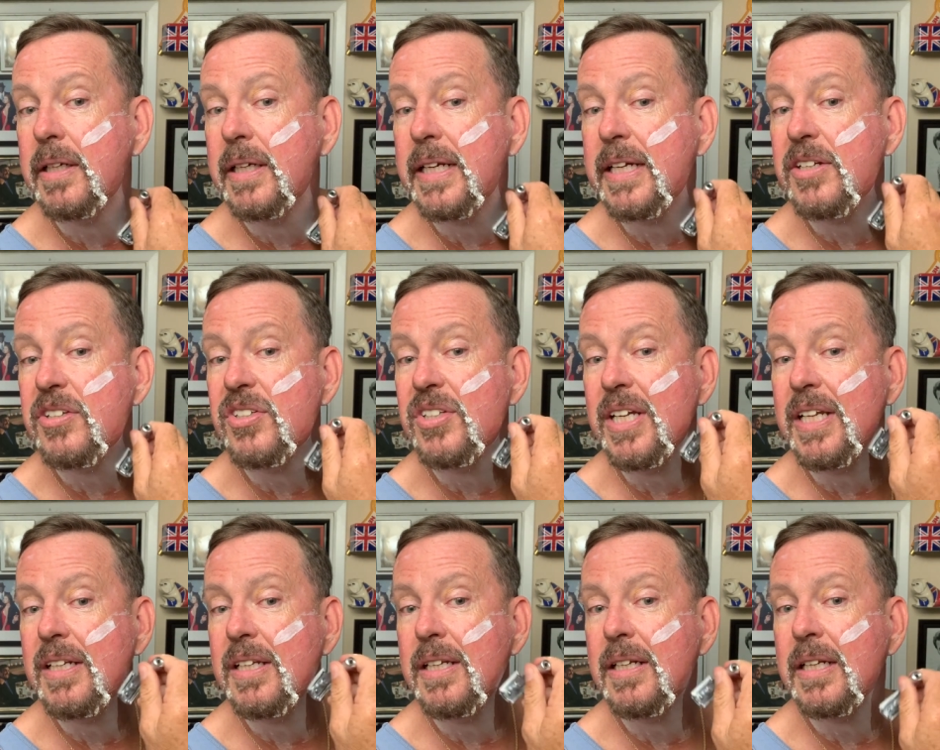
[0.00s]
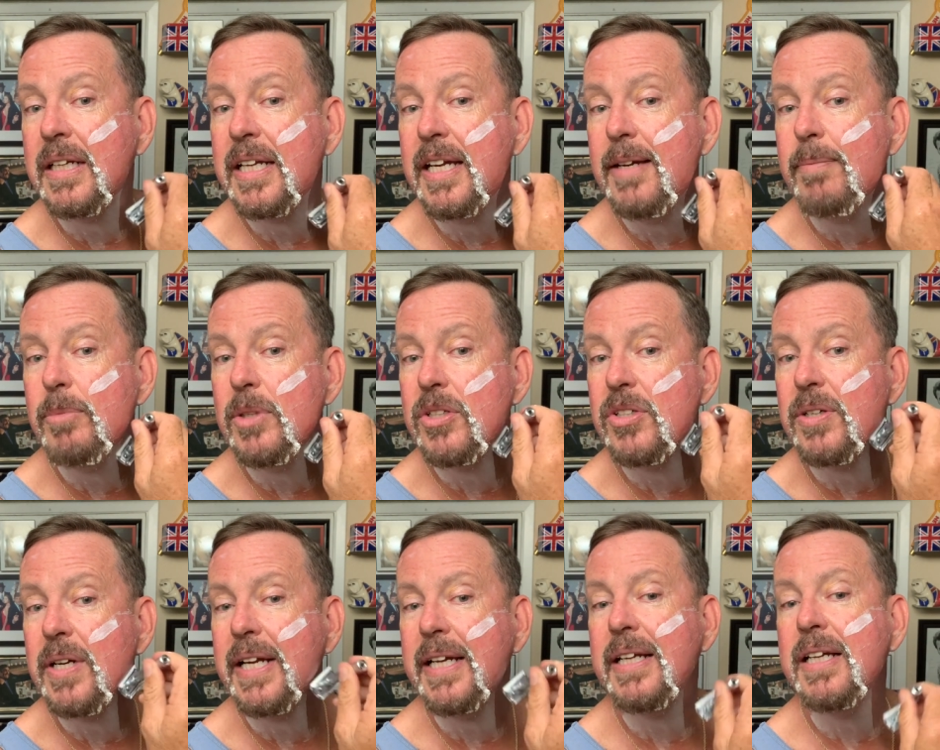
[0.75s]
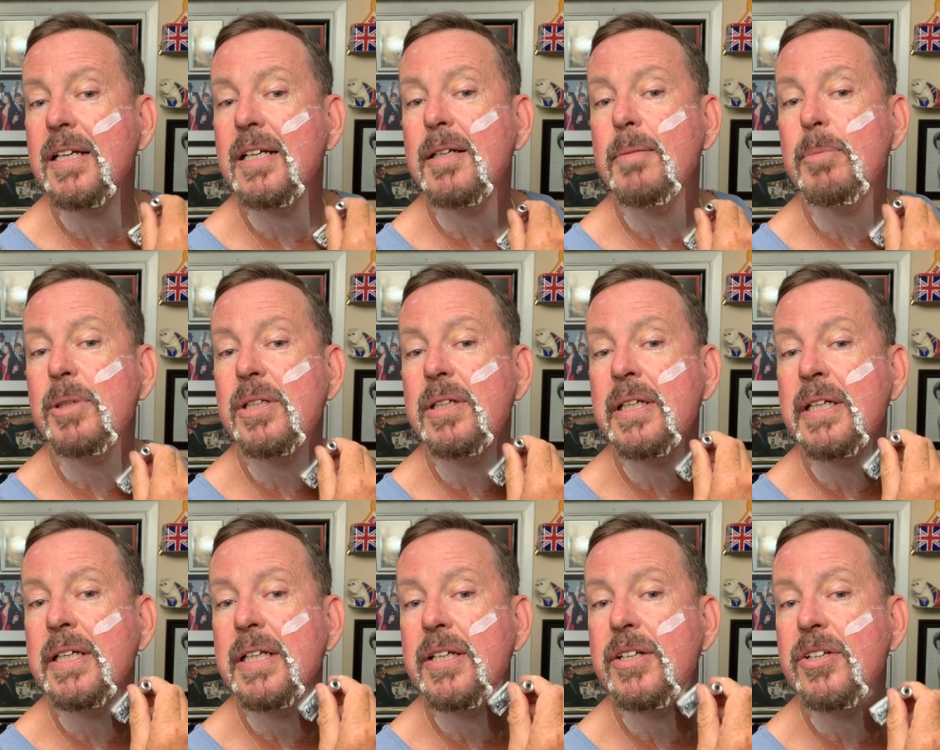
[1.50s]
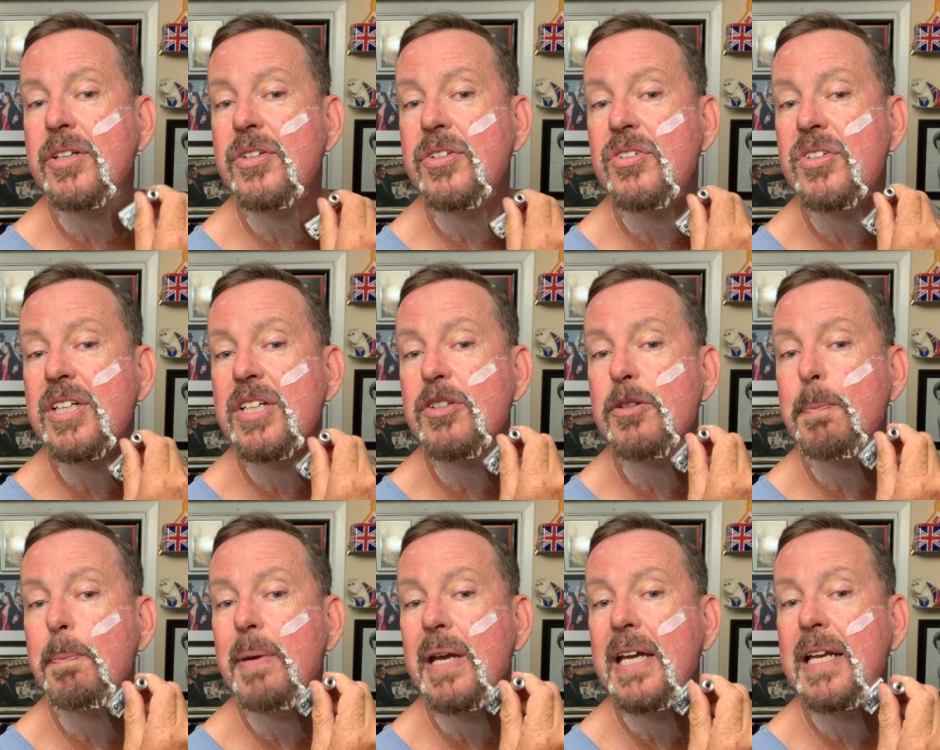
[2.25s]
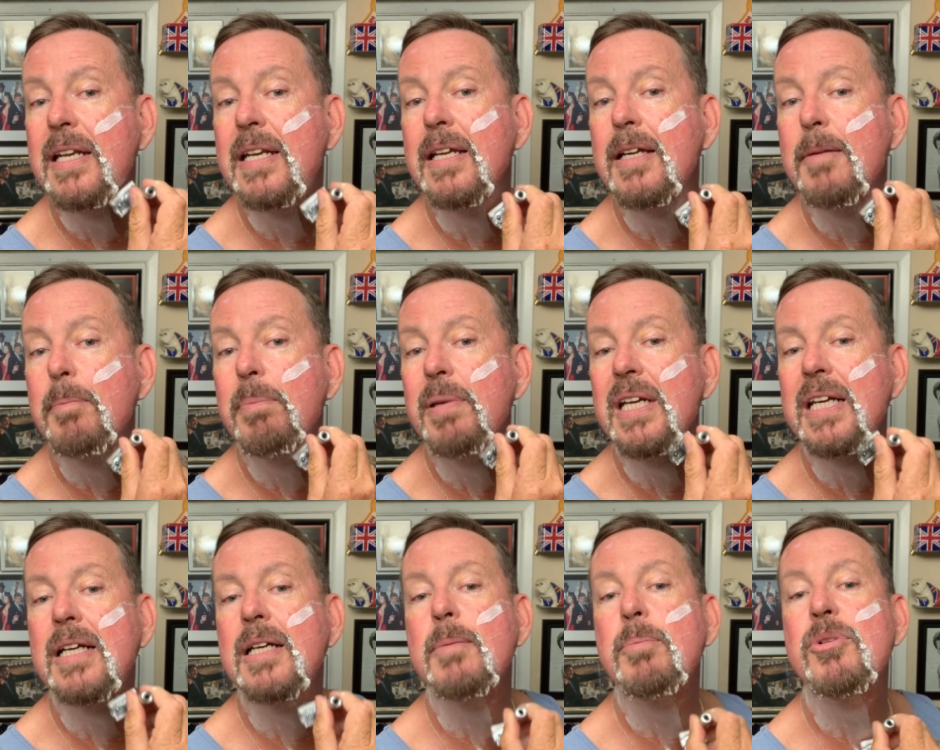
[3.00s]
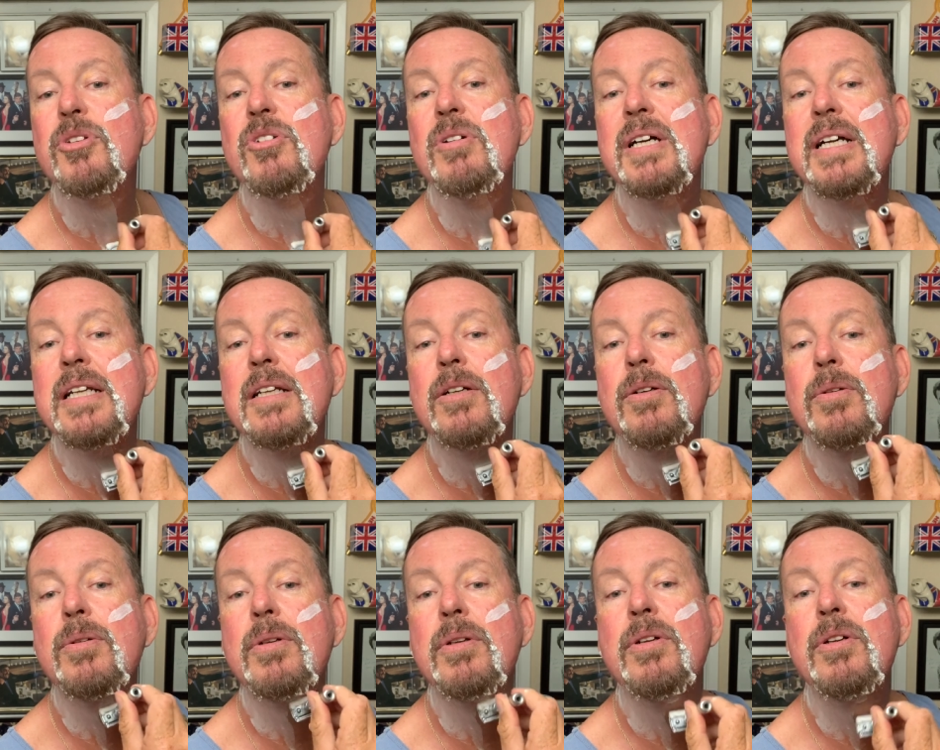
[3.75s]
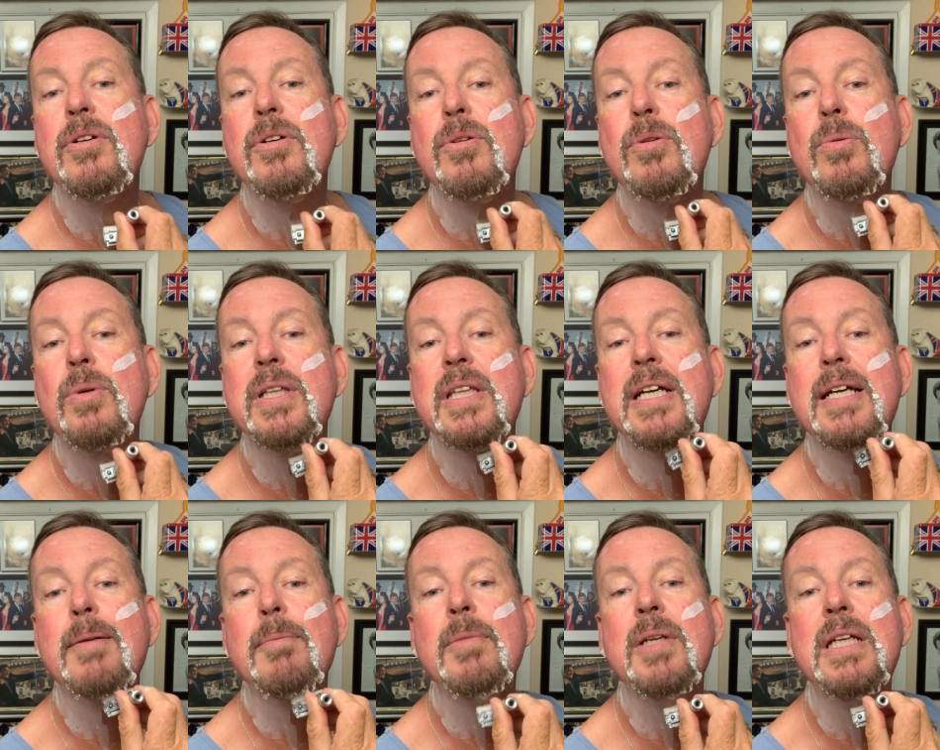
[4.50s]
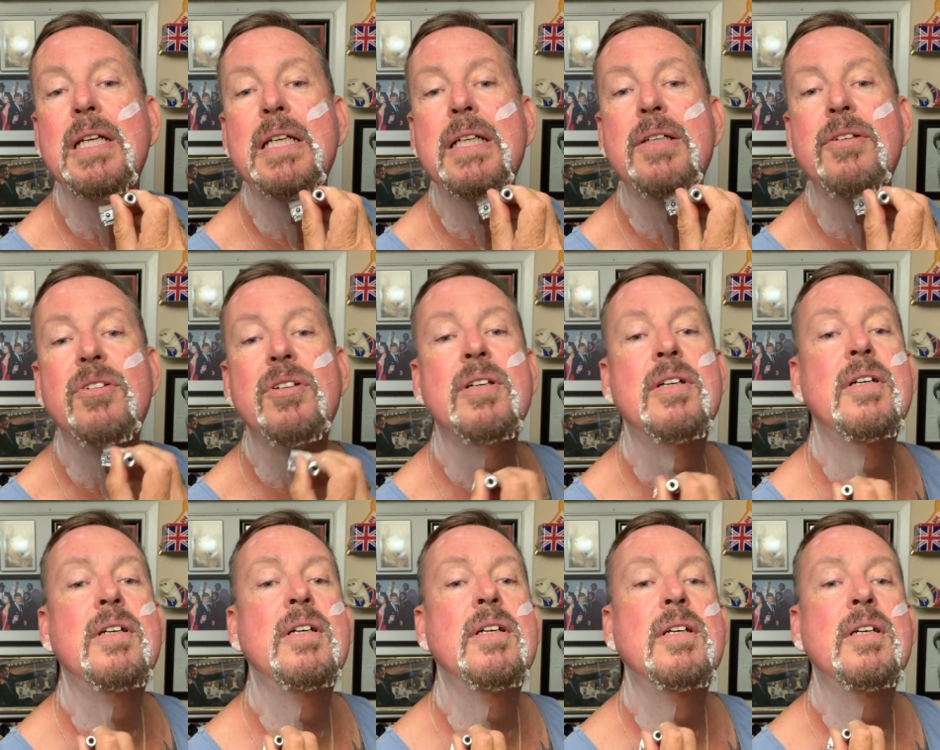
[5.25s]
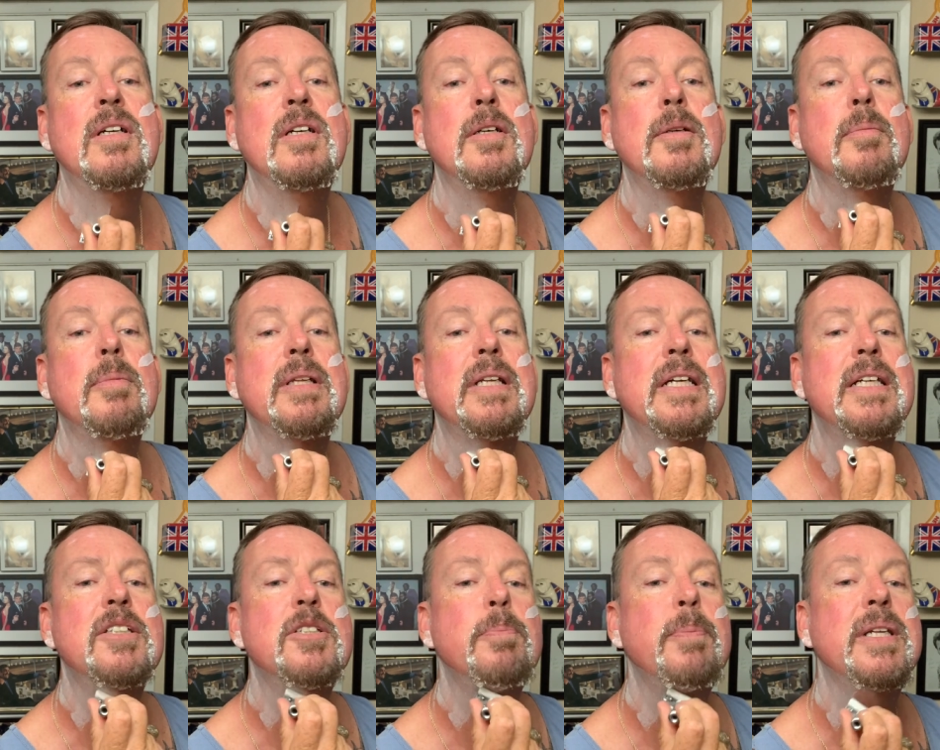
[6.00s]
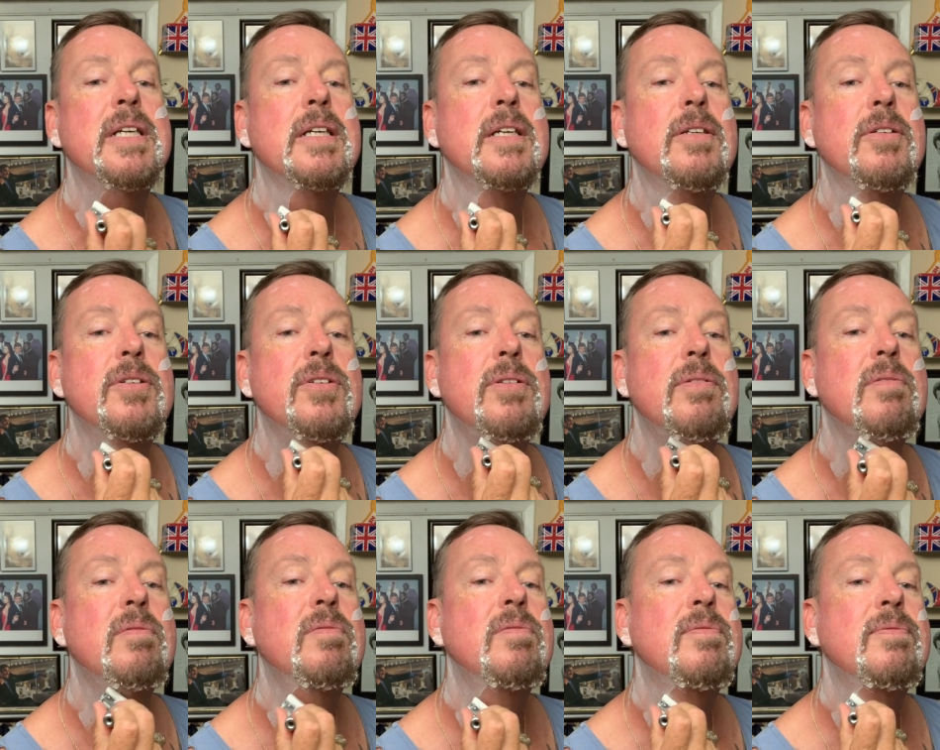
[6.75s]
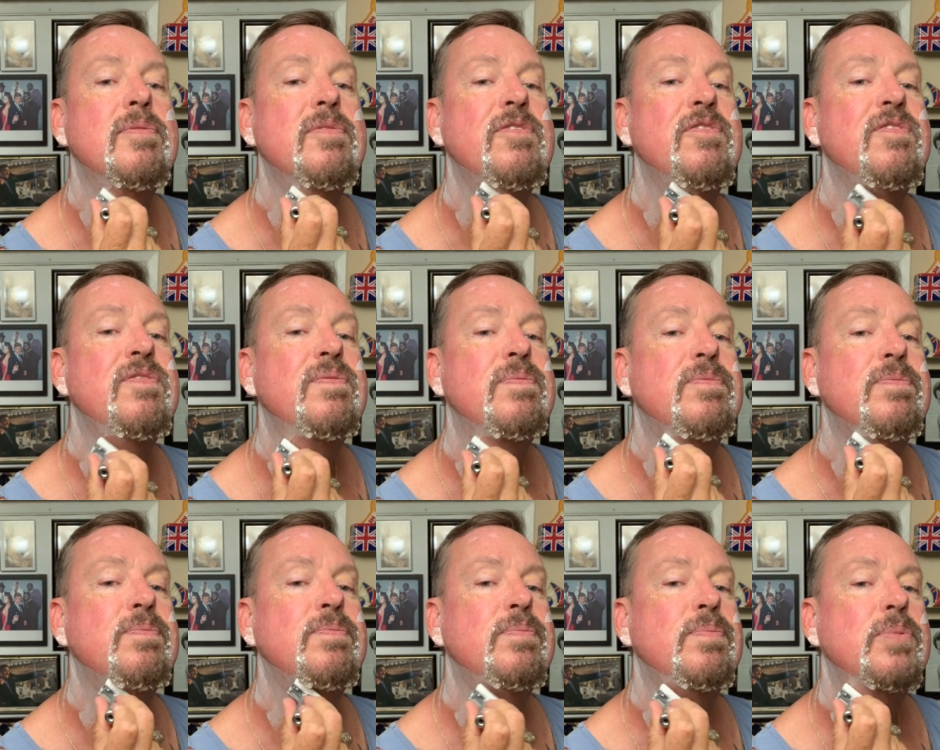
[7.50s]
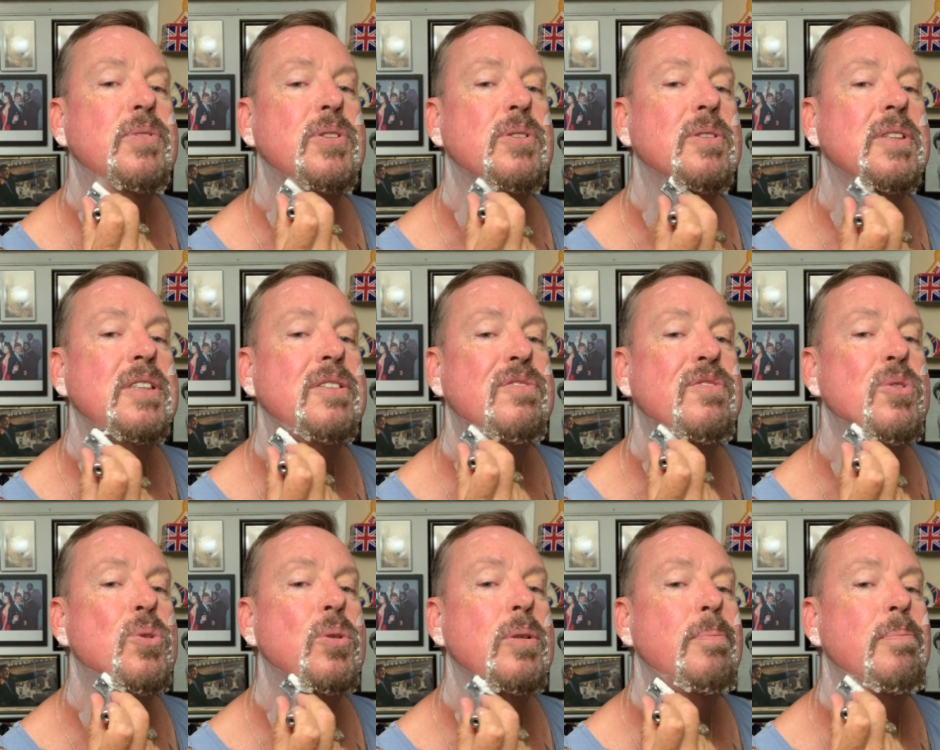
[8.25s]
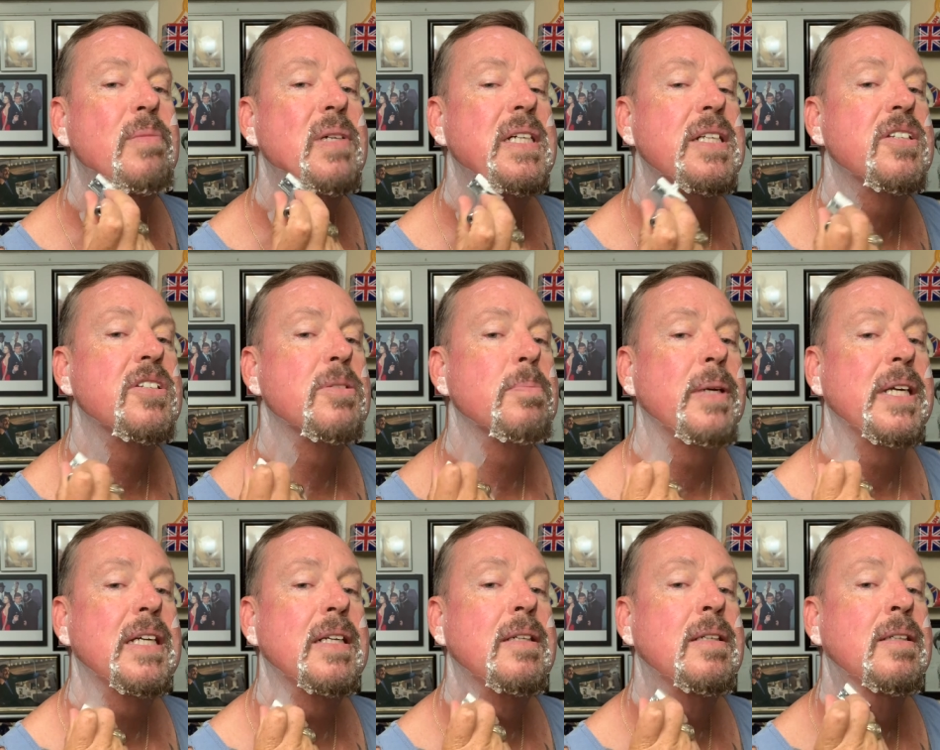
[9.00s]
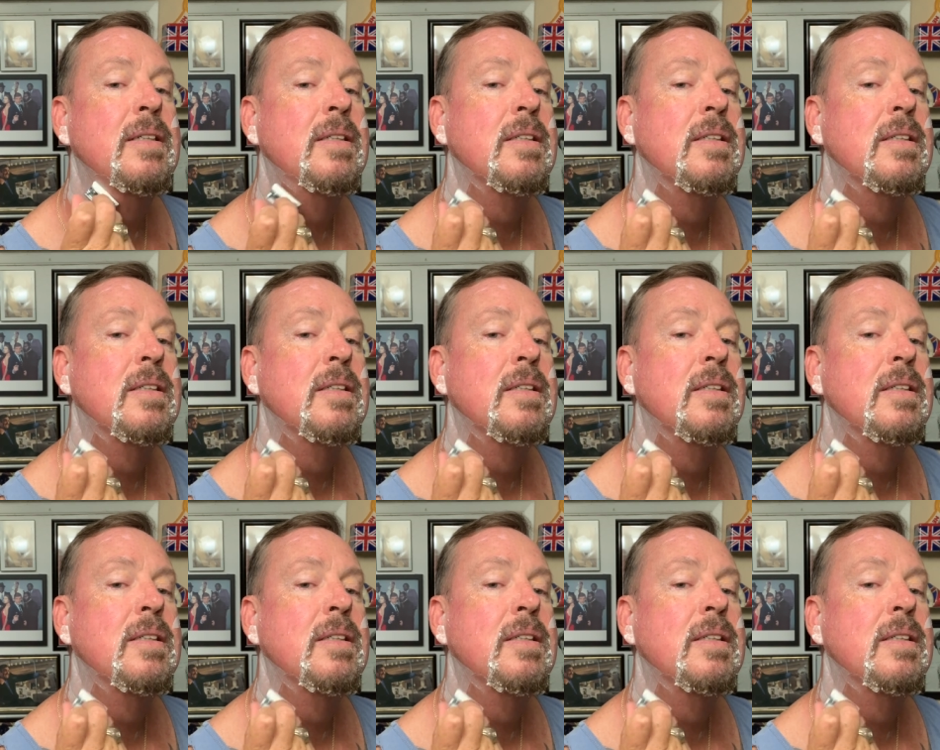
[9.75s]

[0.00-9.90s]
And I sent it and I gave him the tracking number and it just says pending pickup. So I don't know what that means, but that's been a good three or four months, man.